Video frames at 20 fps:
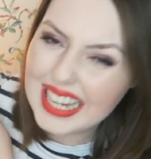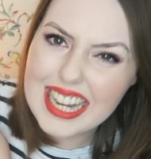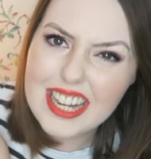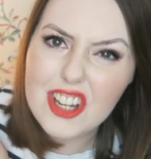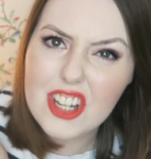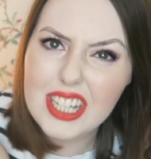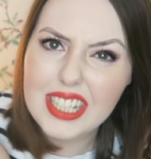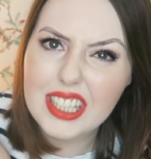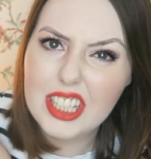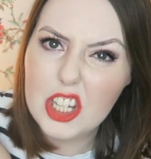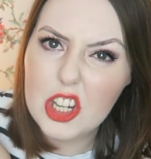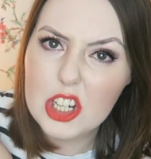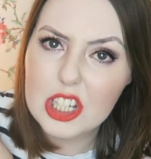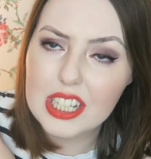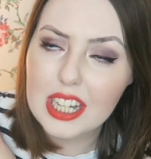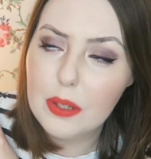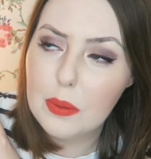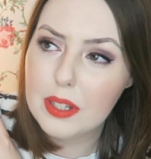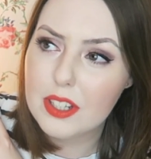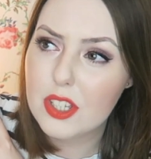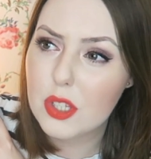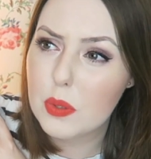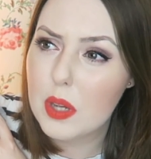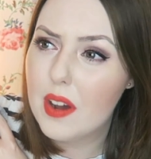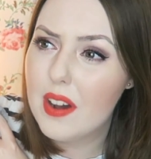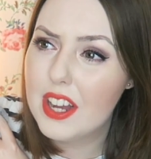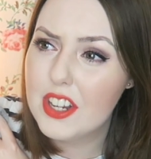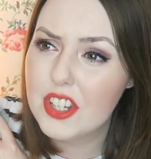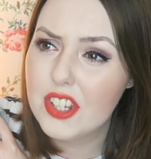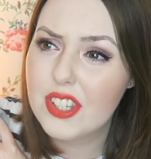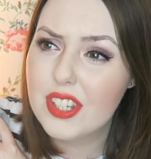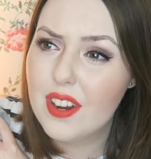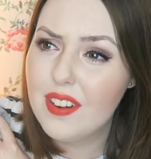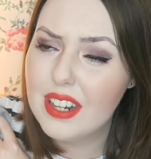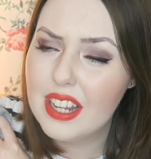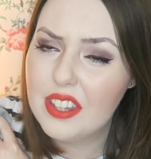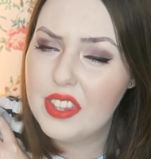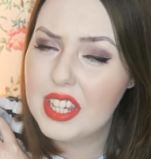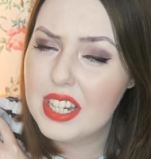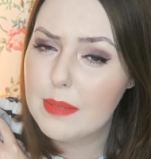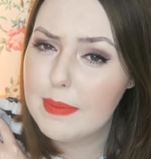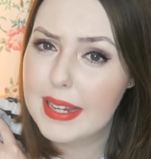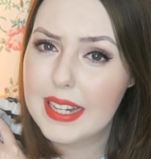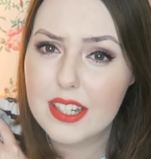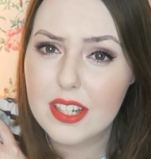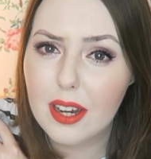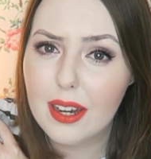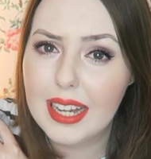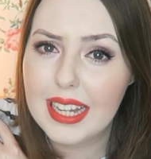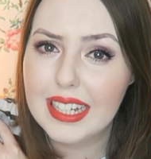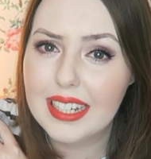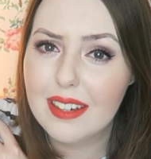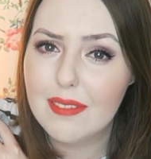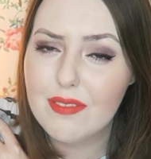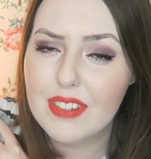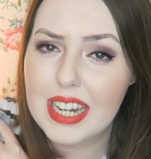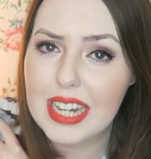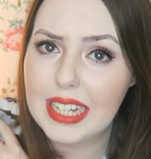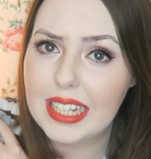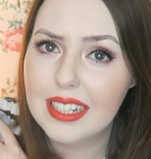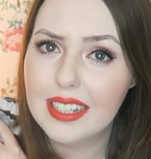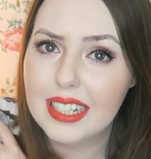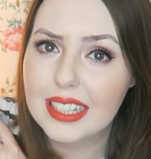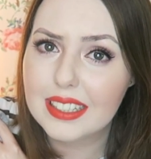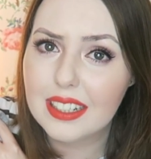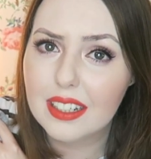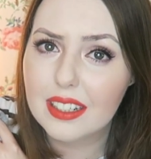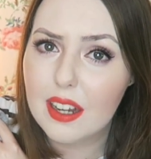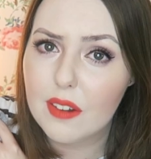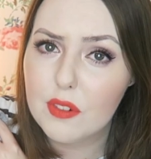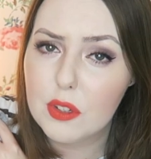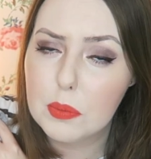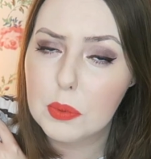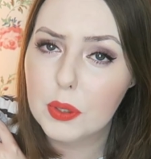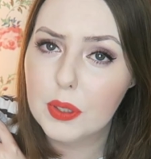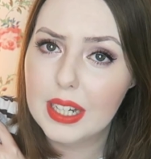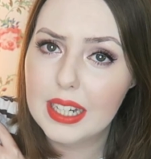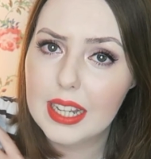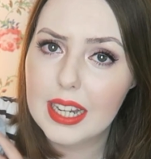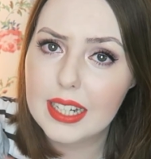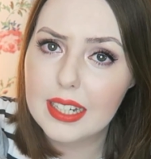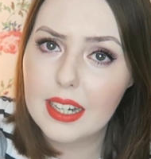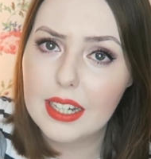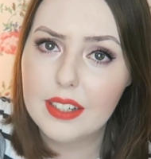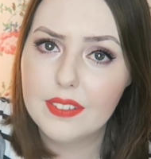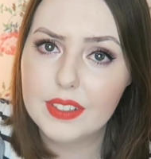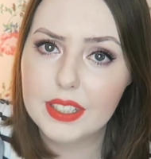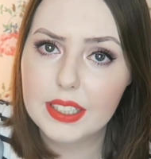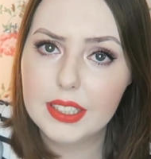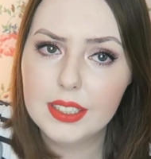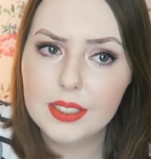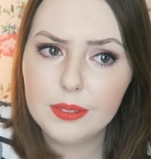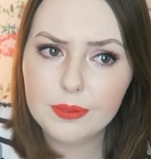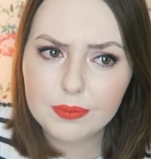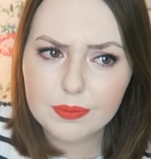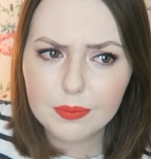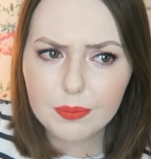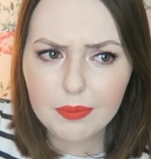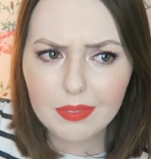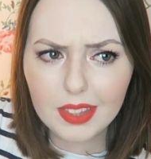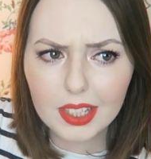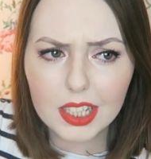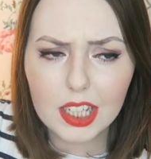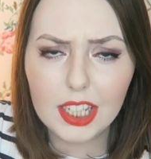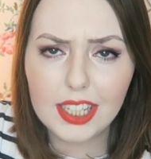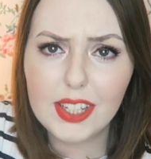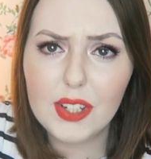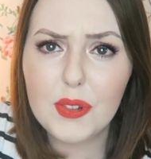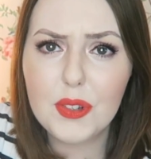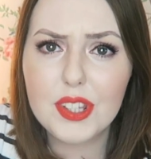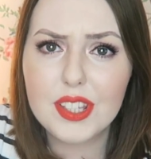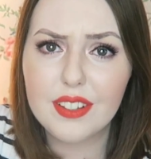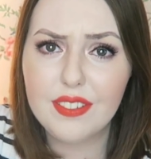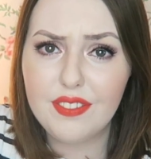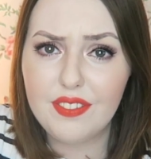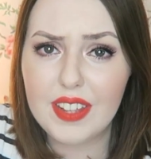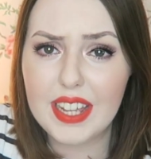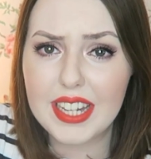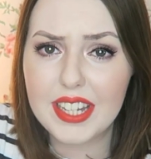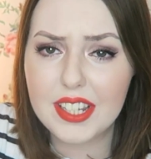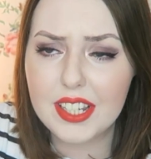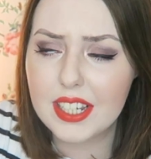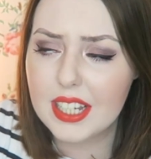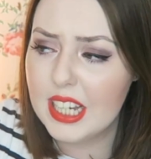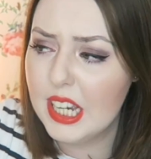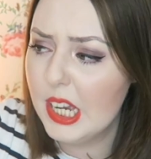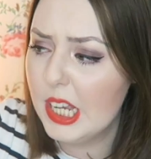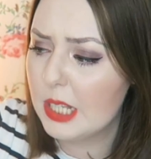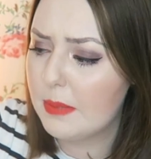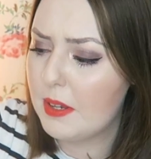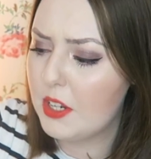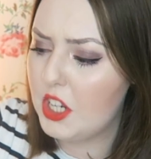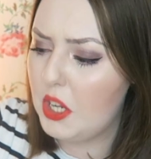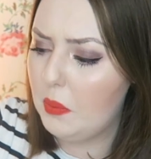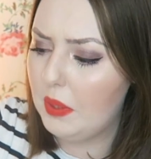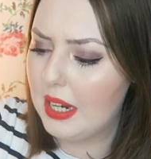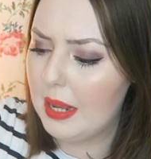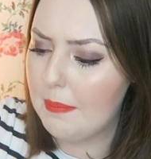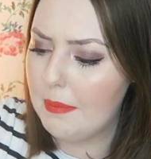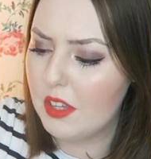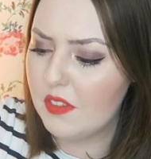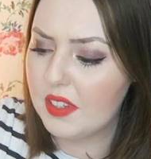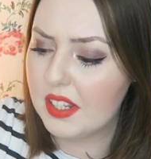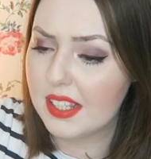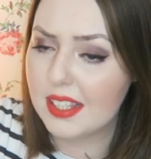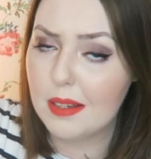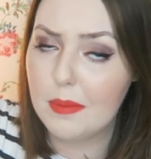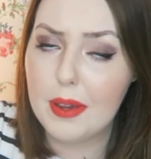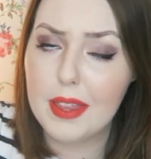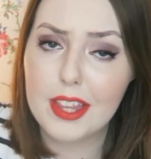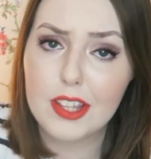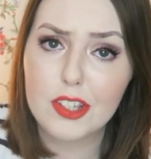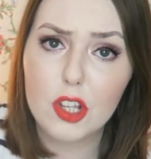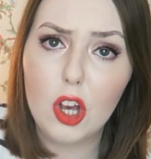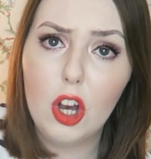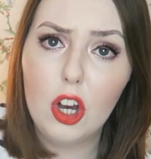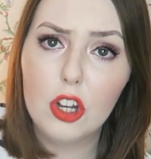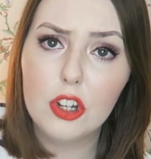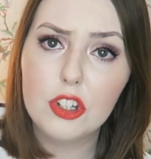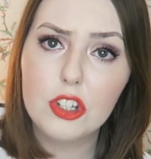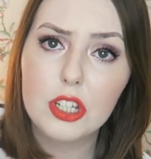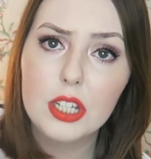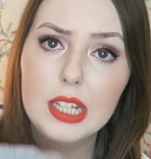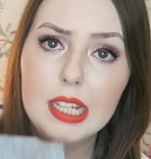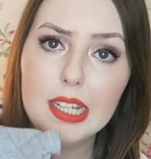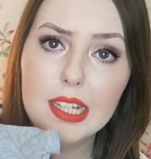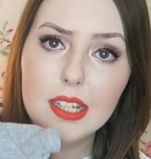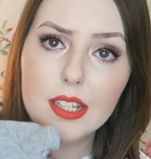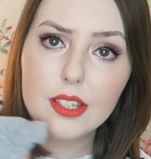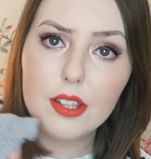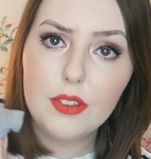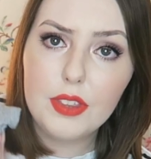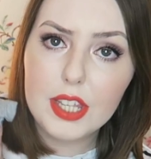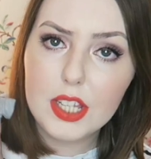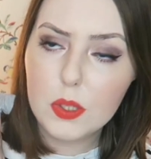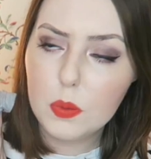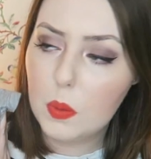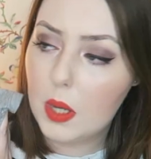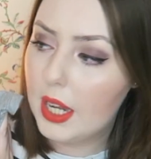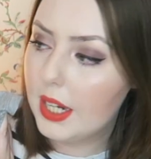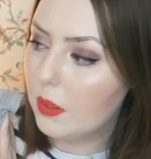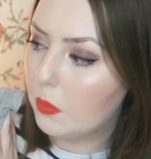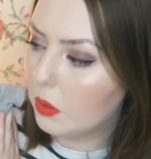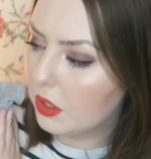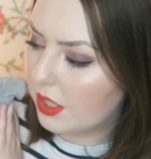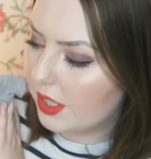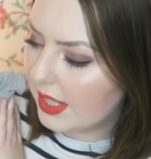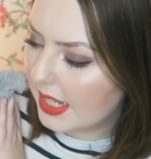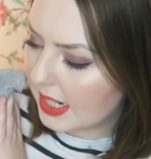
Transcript: and actually in the Uniqlo ones as well. I just don't like things being tight. I'm really like uncomfortable. I like kind of a looser fit, especially when I'm moving somewhere that's hot. So this one was